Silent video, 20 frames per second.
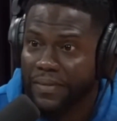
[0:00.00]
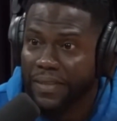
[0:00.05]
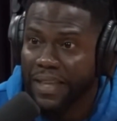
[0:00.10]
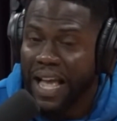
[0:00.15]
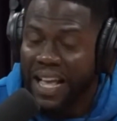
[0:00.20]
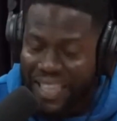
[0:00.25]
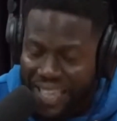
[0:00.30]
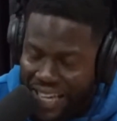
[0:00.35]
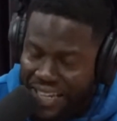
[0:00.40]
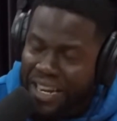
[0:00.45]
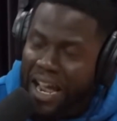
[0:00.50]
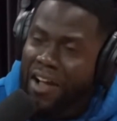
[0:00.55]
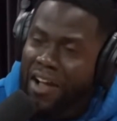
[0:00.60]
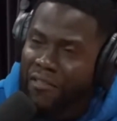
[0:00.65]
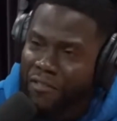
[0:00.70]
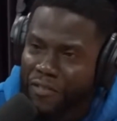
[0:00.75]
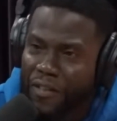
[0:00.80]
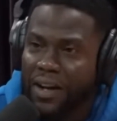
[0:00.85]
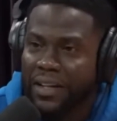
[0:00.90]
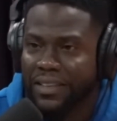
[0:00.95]
I cannot
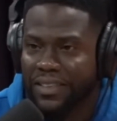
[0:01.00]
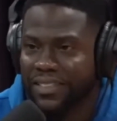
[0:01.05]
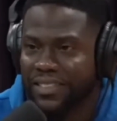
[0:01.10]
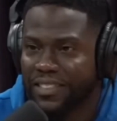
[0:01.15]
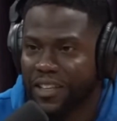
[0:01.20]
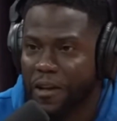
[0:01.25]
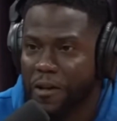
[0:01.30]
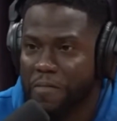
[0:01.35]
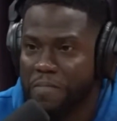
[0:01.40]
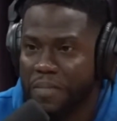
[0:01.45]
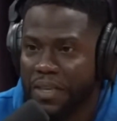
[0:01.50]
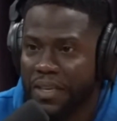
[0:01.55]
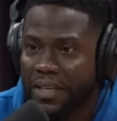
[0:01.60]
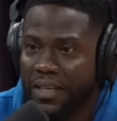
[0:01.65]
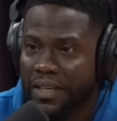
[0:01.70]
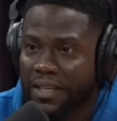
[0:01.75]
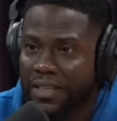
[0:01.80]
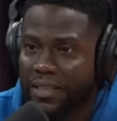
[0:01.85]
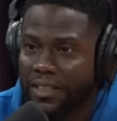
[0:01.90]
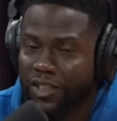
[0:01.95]
fuck this up.
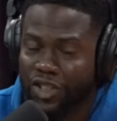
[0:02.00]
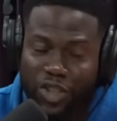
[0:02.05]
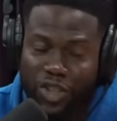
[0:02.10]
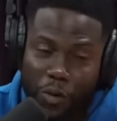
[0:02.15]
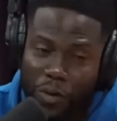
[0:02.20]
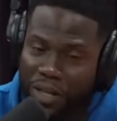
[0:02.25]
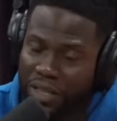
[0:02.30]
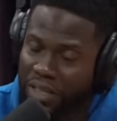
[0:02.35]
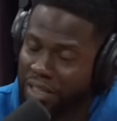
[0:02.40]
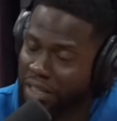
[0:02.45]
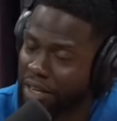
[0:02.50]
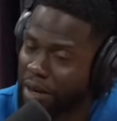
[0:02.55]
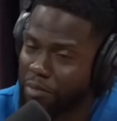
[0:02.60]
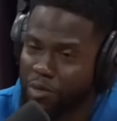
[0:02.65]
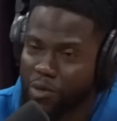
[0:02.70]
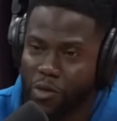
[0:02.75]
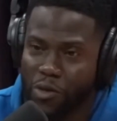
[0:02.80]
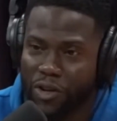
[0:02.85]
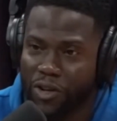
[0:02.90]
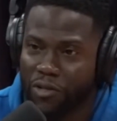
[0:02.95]
The show ended up
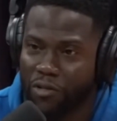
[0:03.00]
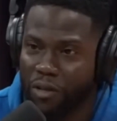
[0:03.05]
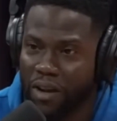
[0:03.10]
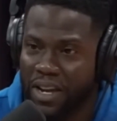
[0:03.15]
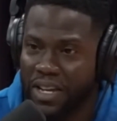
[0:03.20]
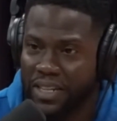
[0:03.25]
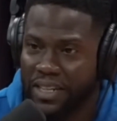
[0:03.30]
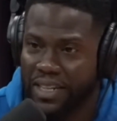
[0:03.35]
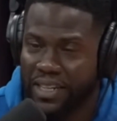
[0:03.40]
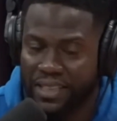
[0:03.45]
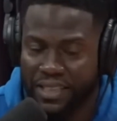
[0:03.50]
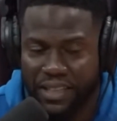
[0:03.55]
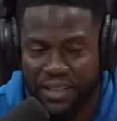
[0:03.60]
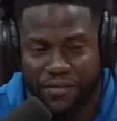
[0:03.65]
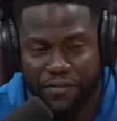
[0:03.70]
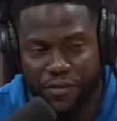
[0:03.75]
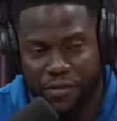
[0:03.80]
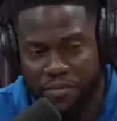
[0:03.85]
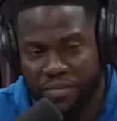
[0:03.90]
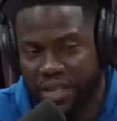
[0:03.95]
going great, and then
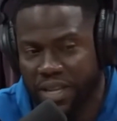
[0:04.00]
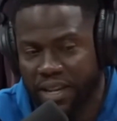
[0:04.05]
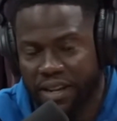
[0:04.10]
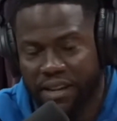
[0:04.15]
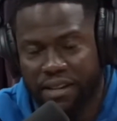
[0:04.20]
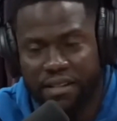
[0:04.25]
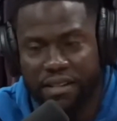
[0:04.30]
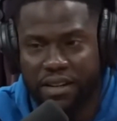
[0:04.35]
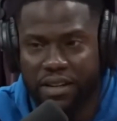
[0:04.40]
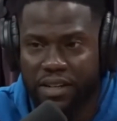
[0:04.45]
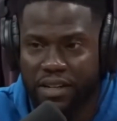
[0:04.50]
from there,